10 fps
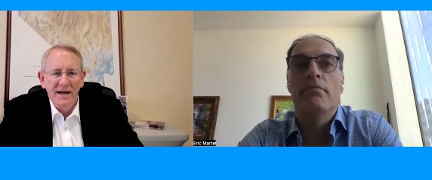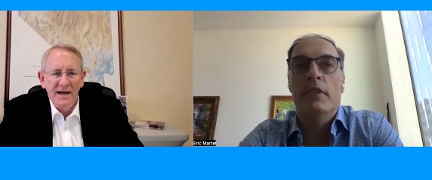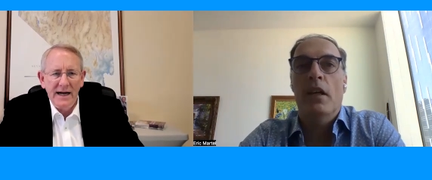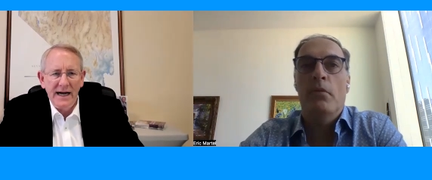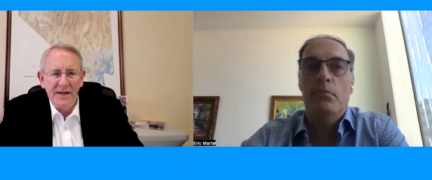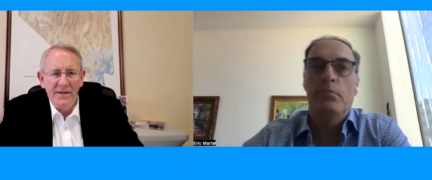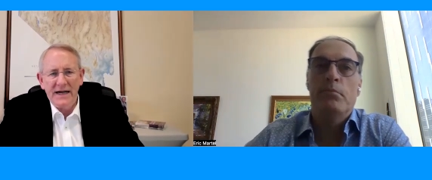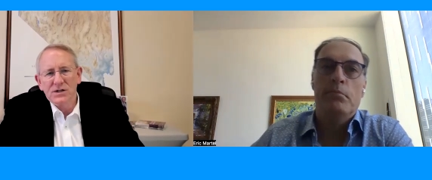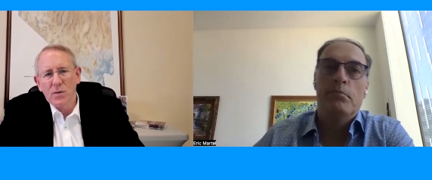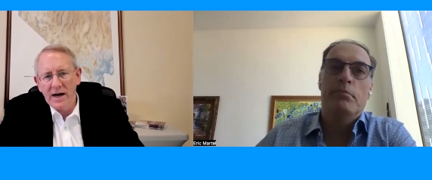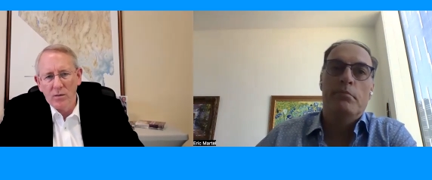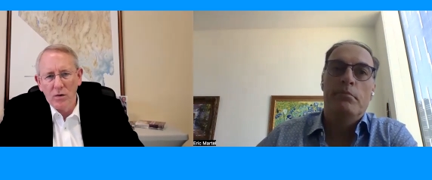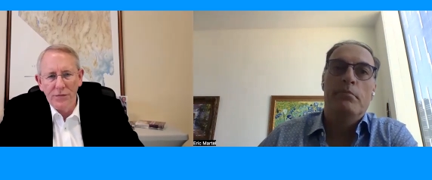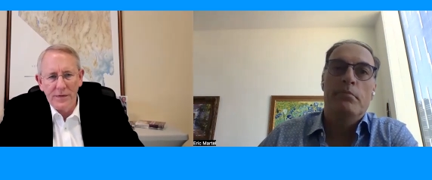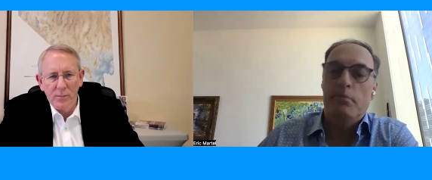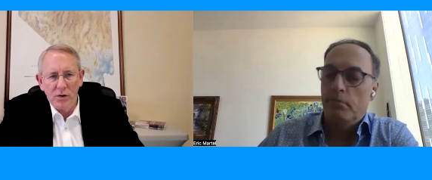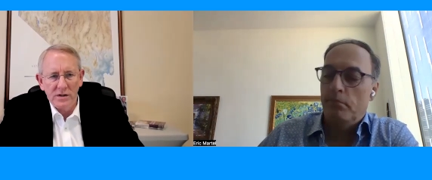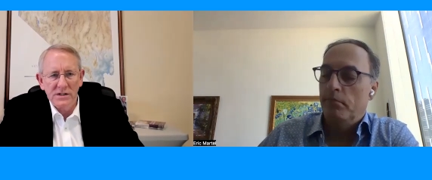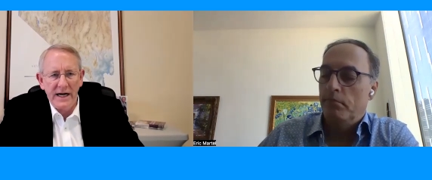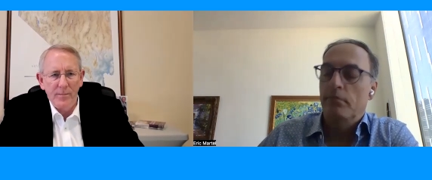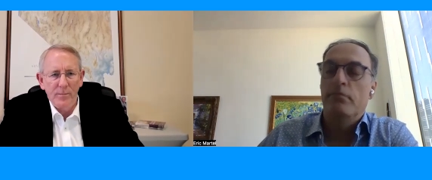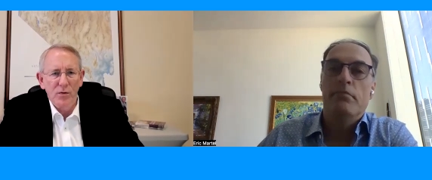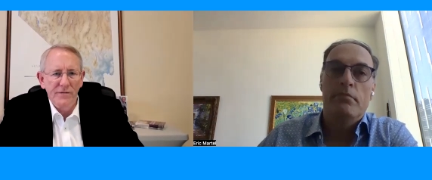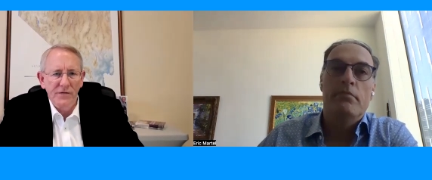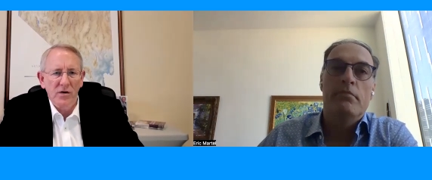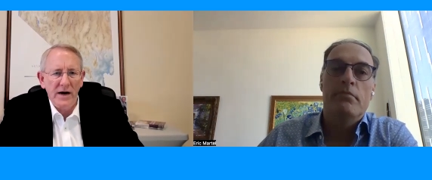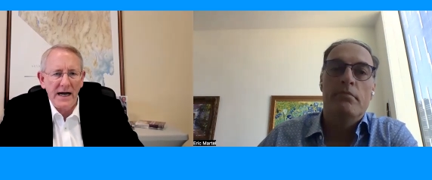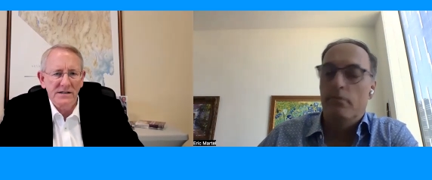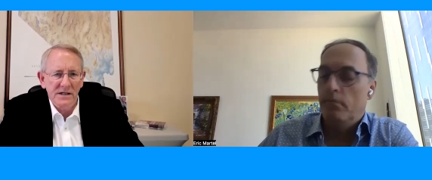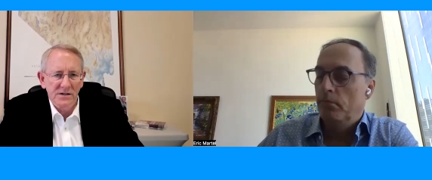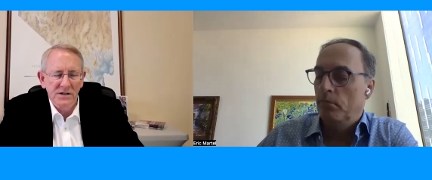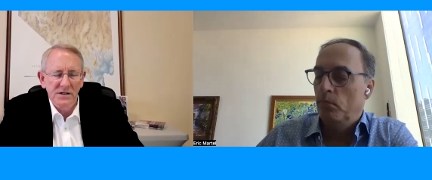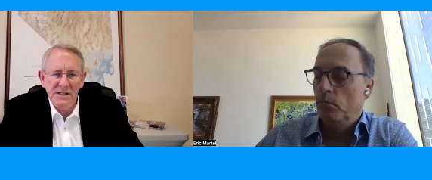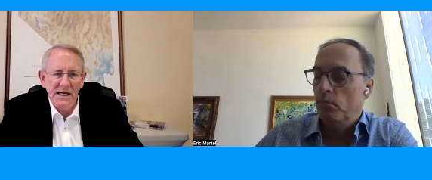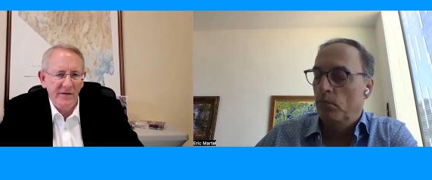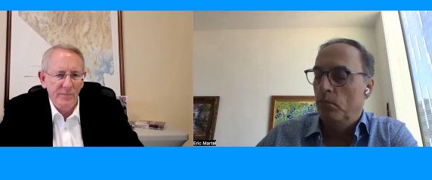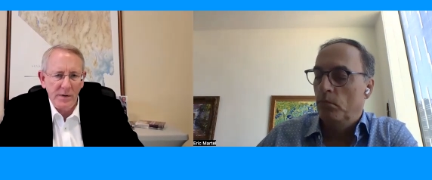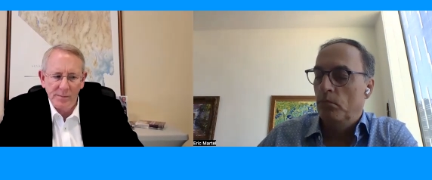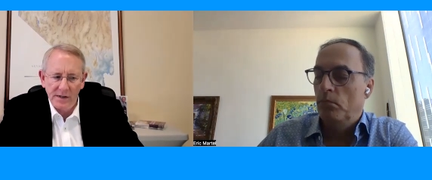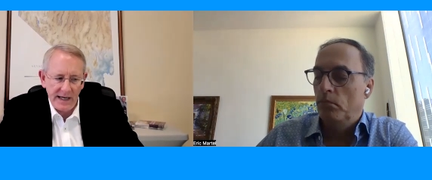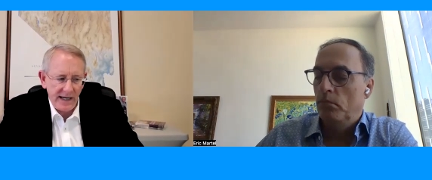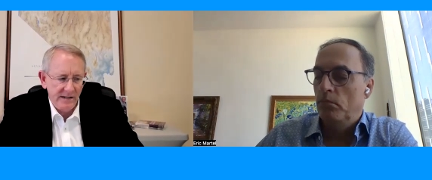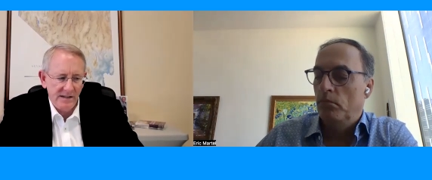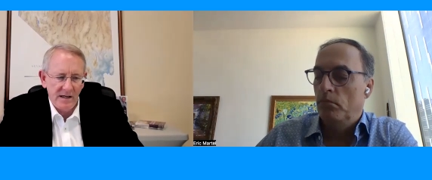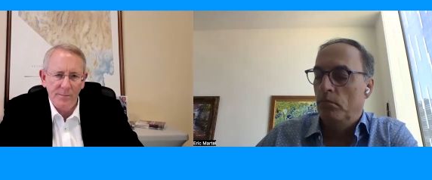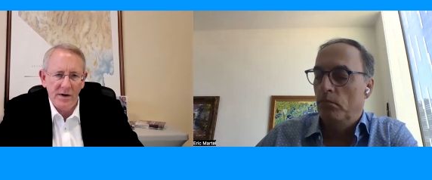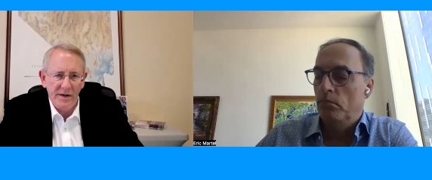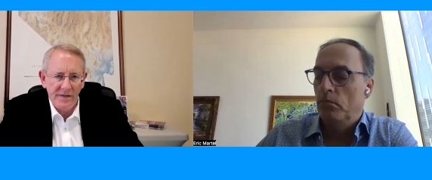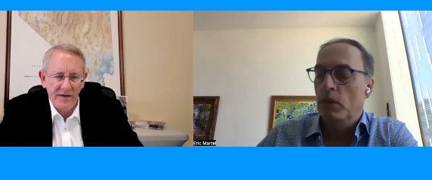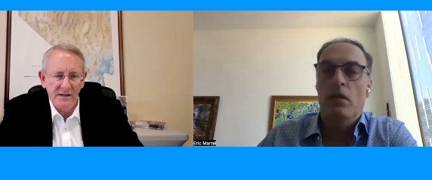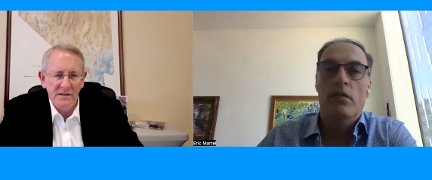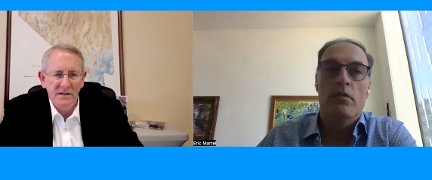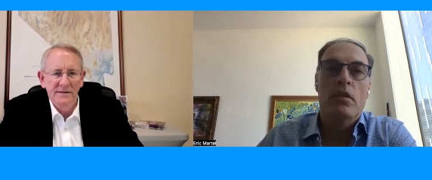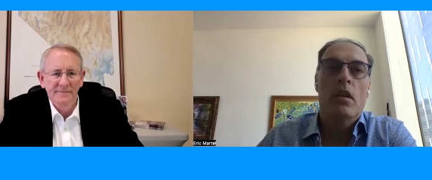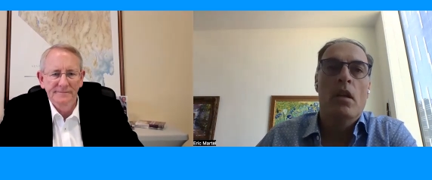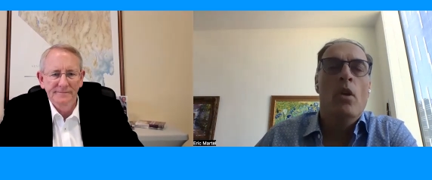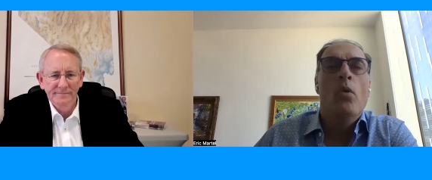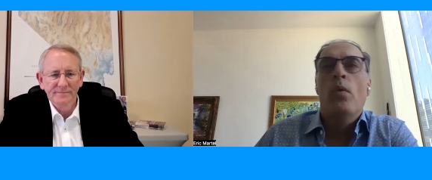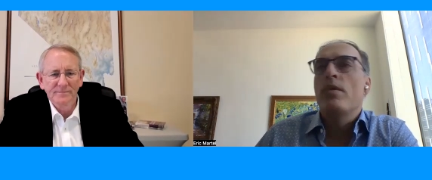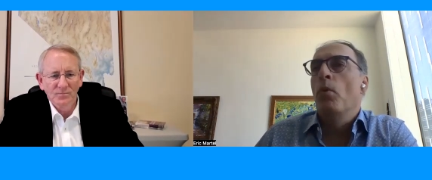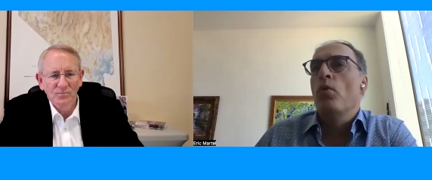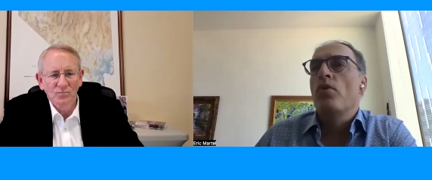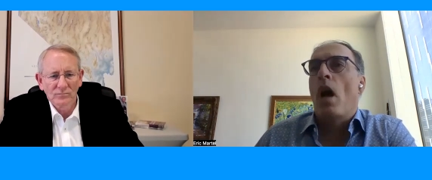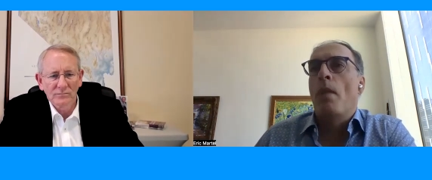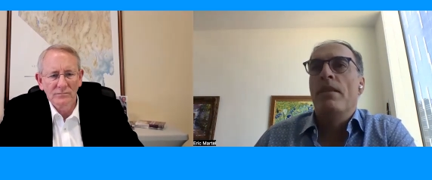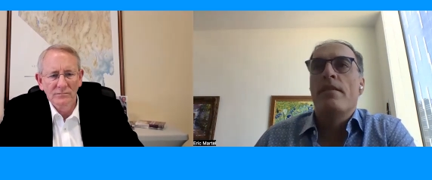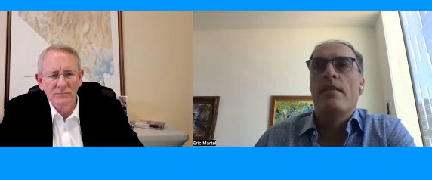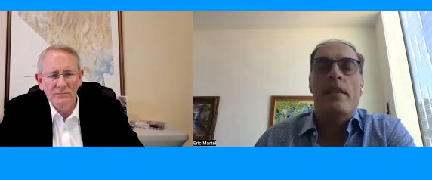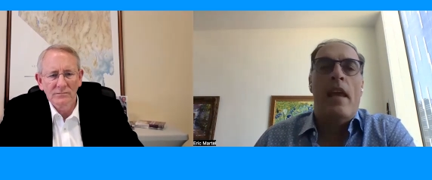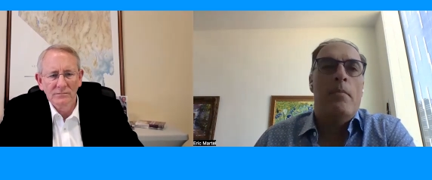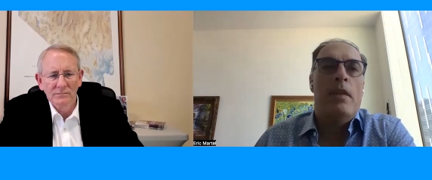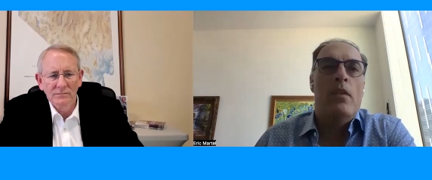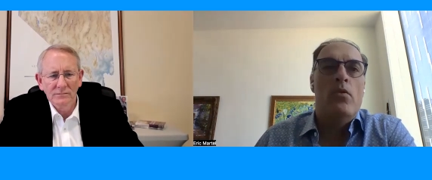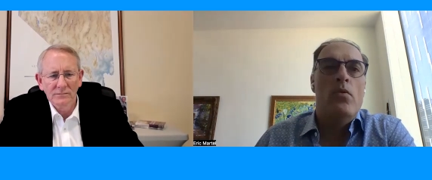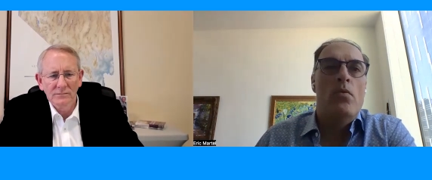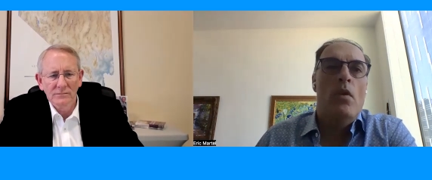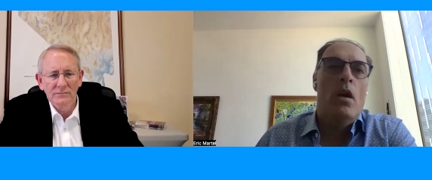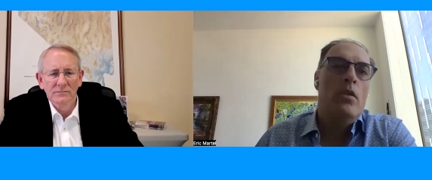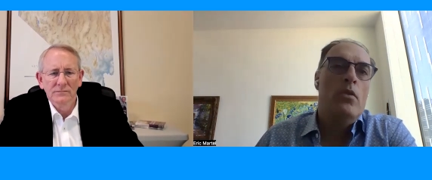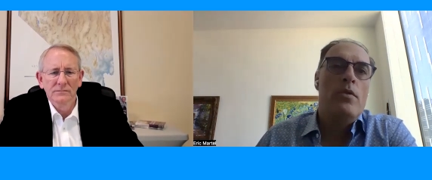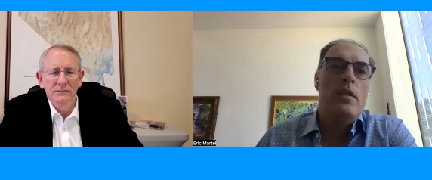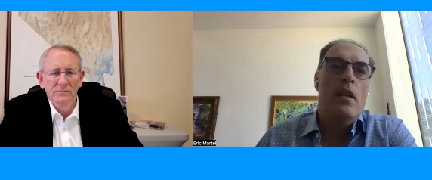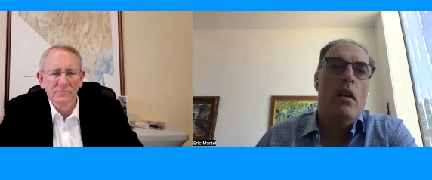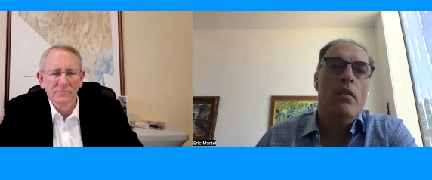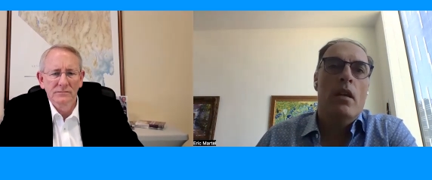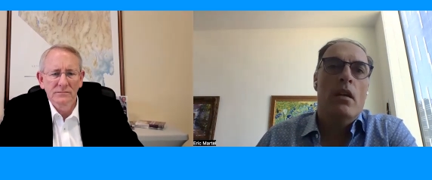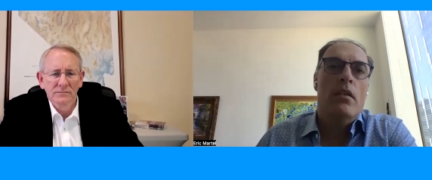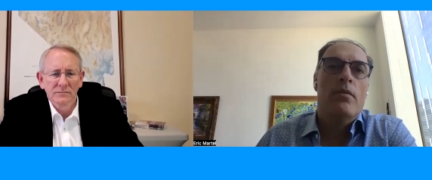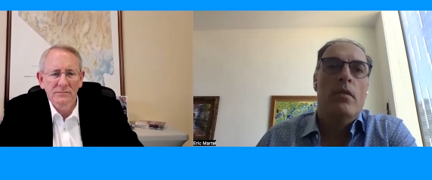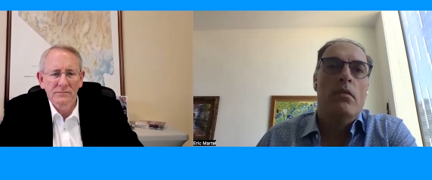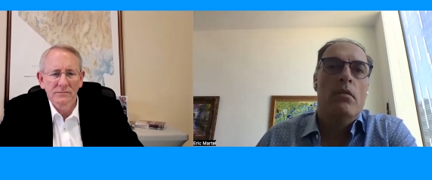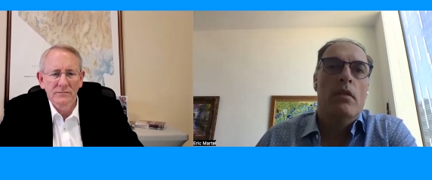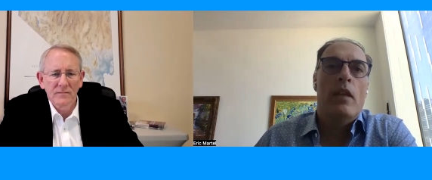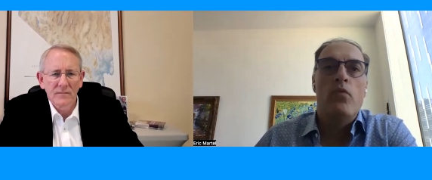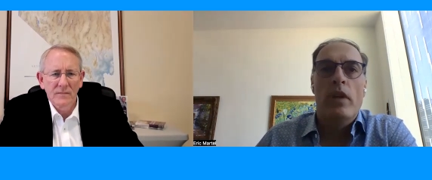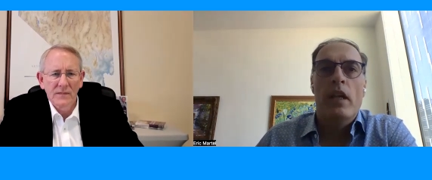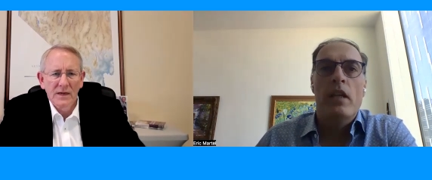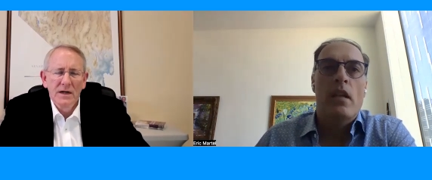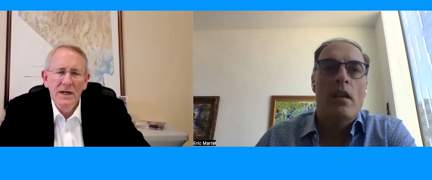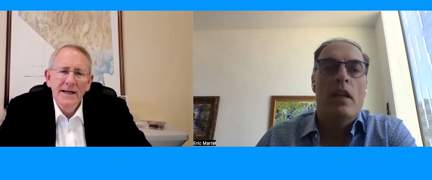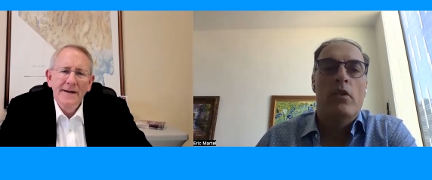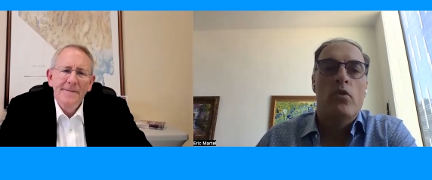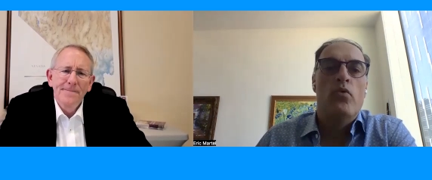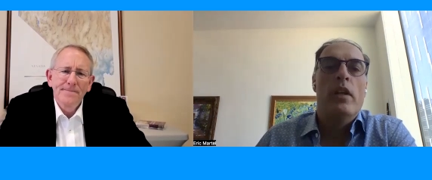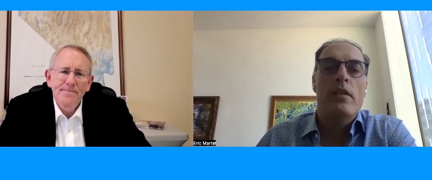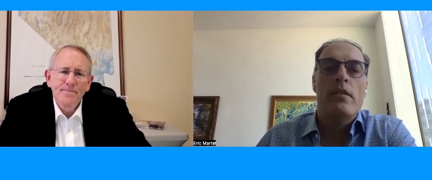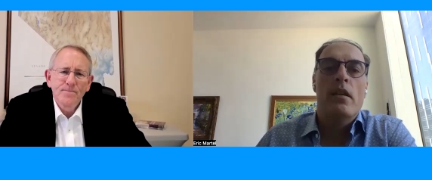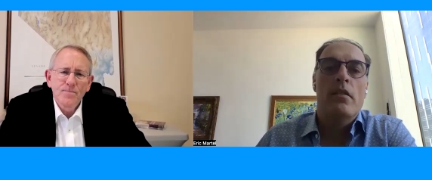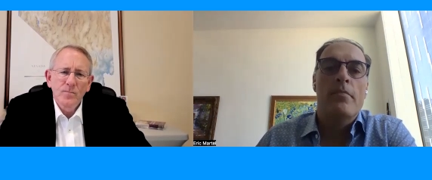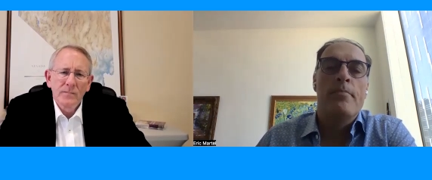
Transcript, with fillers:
Speaker 1: Yeah. And that's why I wrote the book Scam Proof Your Assets, just to give people a heads up on things. Yeah.
Speaker 2: What's the most common scam that you uh, you see out there? that relates kind of like to real estate